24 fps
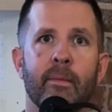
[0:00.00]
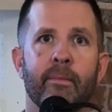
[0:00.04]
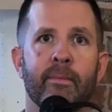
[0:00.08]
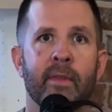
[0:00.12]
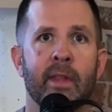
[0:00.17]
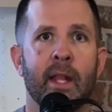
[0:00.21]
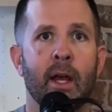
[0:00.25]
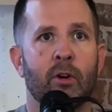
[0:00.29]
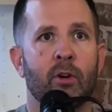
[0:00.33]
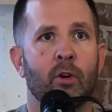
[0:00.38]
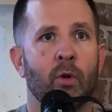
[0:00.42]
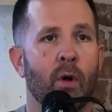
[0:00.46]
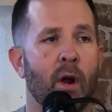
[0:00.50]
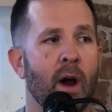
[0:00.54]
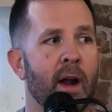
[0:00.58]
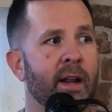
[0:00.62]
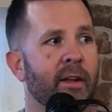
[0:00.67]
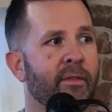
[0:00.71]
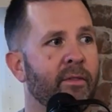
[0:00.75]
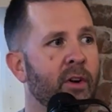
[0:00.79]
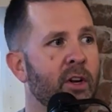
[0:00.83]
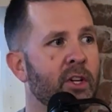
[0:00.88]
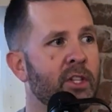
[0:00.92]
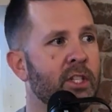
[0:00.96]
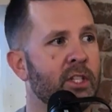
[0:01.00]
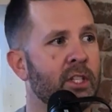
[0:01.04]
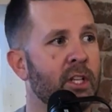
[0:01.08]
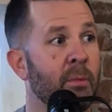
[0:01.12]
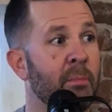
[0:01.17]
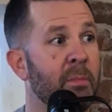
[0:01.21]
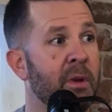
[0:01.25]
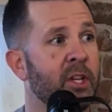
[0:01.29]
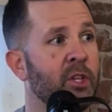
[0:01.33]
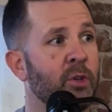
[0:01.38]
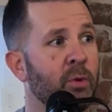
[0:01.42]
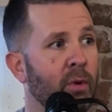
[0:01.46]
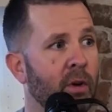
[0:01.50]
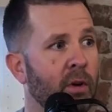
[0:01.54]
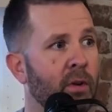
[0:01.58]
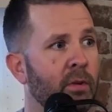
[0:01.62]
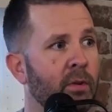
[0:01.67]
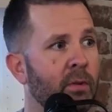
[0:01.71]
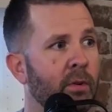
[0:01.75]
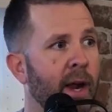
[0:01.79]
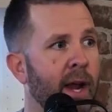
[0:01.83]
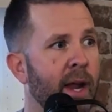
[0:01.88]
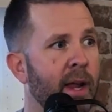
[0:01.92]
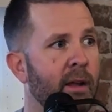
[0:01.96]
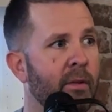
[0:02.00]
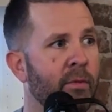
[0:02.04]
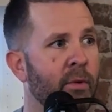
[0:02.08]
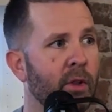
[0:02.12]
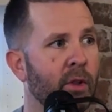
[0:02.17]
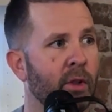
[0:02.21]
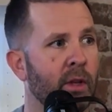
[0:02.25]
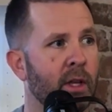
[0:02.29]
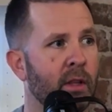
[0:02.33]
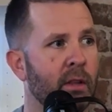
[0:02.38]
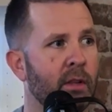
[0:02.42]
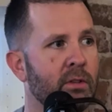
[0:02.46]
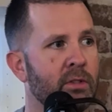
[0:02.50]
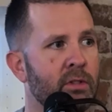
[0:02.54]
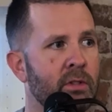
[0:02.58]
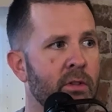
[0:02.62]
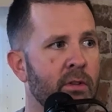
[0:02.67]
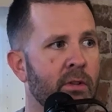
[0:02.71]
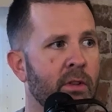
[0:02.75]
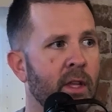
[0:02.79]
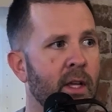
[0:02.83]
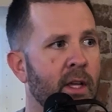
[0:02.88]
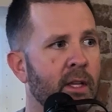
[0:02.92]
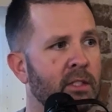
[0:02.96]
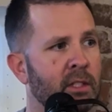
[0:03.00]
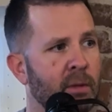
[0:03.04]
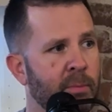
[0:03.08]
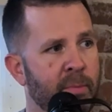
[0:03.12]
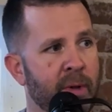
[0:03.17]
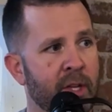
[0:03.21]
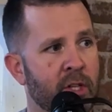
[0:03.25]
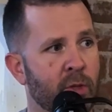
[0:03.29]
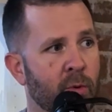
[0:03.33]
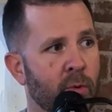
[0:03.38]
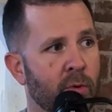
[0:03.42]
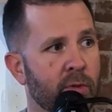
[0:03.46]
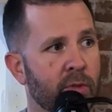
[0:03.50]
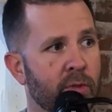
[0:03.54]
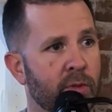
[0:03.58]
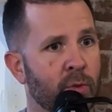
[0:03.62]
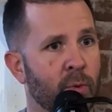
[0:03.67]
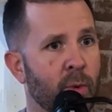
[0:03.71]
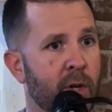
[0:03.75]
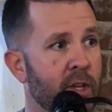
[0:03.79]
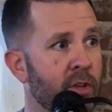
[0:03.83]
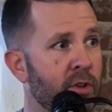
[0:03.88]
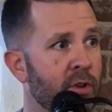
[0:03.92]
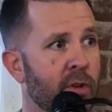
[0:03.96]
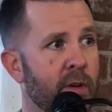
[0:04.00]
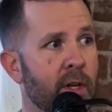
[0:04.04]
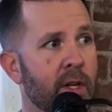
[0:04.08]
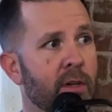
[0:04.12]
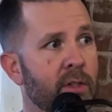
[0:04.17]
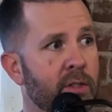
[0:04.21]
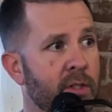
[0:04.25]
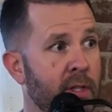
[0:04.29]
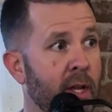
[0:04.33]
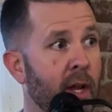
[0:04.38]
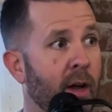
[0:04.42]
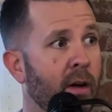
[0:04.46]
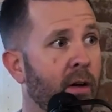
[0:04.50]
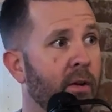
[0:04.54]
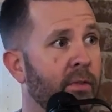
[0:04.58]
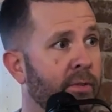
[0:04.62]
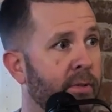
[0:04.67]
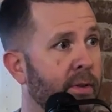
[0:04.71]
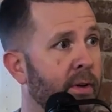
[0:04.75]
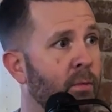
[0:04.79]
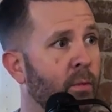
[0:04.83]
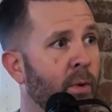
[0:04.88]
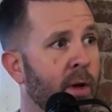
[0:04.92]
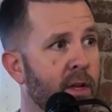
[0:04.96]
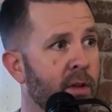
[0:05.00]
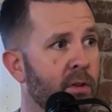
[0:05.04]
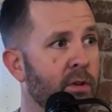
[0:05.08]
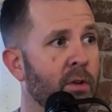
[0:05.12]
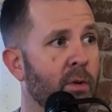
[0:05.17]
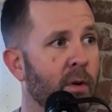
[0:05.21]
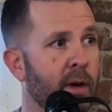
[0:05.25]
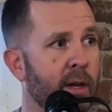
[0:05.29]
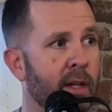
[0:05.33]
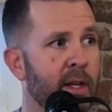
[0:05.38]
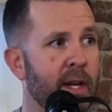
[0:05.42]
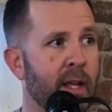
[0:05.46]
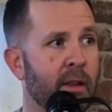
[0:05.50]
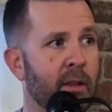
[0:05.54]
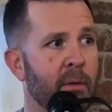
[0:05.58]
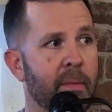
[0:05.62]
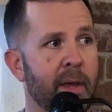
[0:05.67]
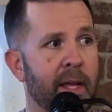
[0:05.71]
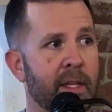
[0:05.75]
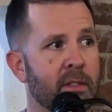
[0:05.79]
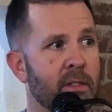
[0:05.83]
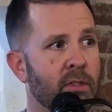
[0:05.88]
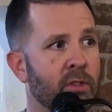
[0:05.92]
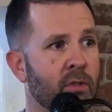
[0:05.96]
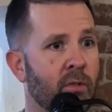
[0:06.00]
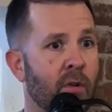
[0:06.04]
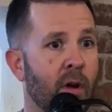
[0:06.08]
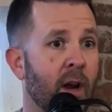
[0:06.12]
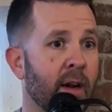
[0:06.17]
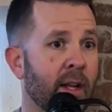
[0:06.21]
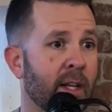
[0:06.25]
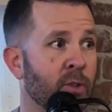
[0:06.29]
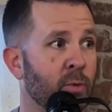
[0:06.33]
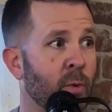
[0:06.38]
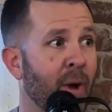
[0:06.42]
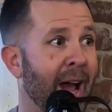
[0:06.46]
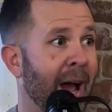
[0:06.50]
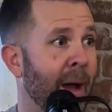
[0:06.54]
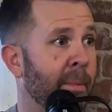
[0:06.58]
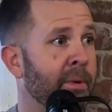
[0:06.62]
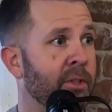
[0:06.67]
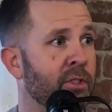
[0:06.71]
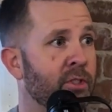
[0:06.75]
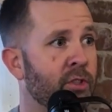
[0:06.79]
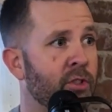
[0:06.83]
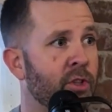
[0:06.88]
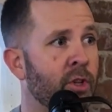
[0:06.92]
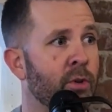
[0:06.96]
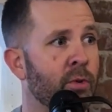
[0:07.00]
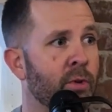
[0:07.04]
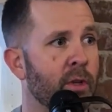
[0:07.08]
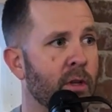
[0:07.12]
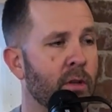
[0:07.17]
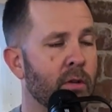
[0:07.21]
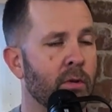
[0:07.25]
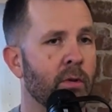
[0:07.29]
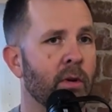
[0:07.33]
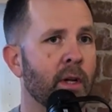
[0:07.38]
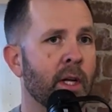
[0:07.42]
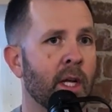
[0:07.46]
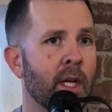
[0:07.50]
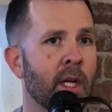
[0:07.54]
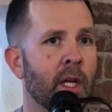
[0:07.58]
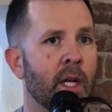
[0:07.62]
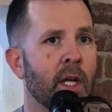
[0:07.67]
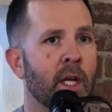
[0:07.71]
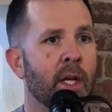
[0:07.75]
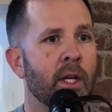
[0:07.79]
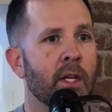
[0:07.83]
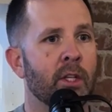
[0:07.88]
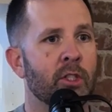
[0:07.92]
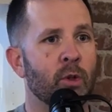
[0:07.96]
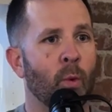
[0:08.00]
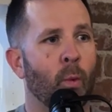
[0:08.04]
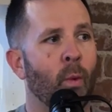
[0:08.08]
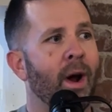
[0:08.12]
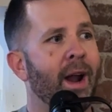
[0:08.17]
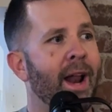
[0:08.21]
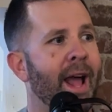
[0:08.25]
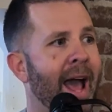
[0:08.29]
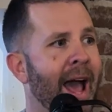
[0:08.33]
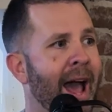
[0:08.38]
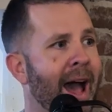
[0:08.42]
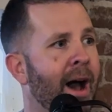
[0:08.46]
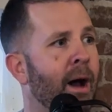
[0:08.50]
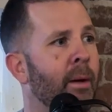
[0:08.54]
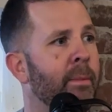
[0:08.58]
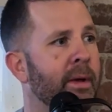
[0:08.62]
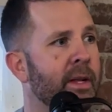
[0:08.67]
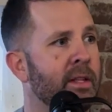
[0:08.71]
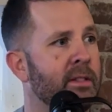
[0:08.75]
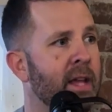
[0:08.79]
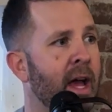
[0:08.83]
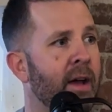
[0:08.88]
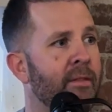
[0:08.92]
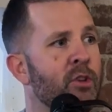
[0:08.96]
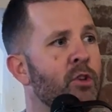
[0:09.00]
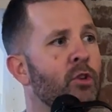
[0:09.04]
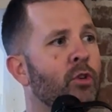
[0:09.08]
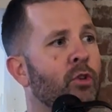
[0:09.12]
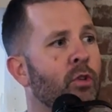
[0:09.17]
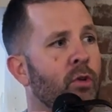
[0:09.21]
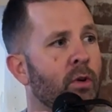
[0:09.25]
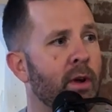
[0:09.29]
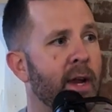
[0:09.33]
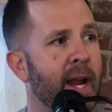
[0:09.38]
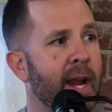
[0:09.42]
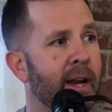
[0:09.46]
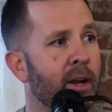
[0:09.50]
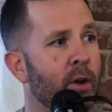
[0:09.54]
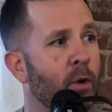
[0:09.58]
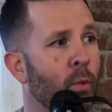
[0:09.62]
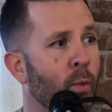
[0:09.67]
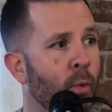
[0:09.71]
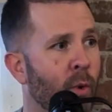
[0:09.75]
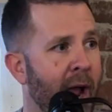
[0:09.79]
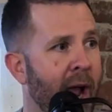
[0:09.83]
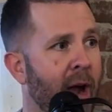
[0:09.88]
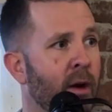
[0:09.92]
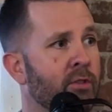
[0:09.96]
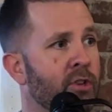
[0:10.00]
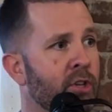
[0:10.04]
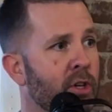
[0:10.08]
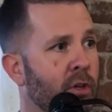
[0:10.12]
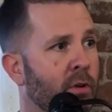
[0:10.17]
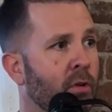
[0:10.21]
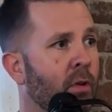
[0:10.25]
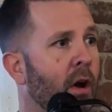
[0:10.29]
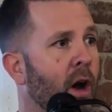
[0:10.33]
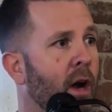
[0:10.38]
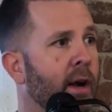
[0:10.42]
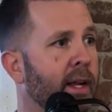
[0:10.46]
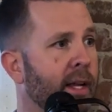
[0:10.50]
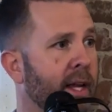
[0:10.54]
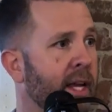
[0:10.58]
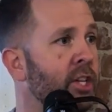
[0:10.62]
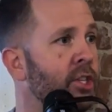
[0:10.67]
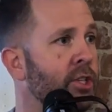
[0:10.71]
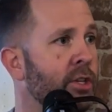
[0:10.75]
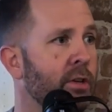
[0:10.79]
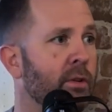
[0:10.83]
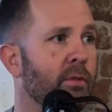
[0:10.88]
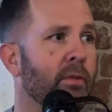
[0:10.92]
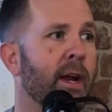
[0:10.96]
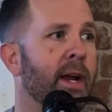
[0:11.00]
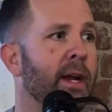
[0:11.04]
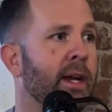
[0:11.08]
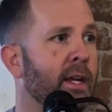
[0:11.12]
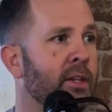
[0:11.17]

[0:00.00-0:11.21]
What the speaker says: Now, chronic versus habitual, right? If we look at those two things, habitual is what you do to yourself and what you do on a daily basis. Chronic is what happens to you. So what habits have you created around your chronic issue, right?